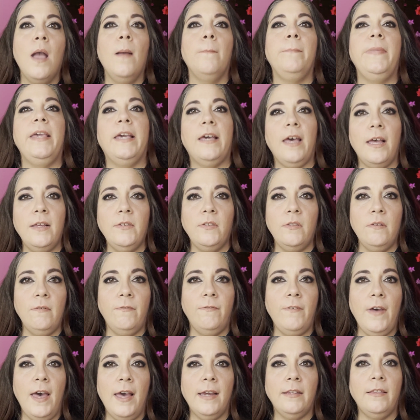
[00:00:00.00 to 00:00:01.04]
because of the
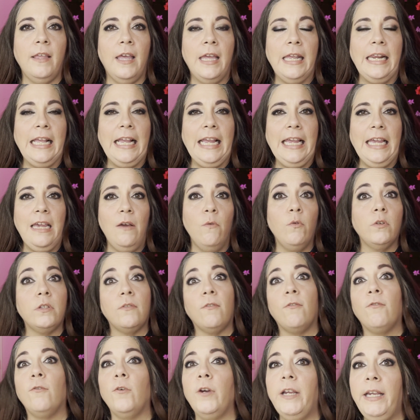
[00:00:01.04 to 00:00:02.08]
fact that it was
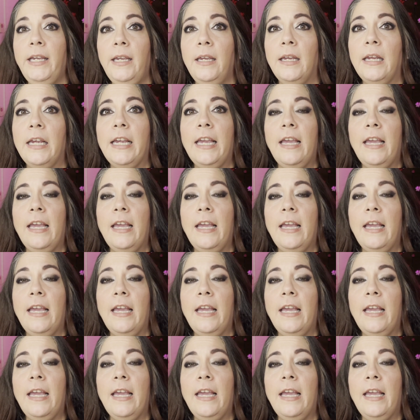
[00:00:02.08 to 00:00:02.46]
free.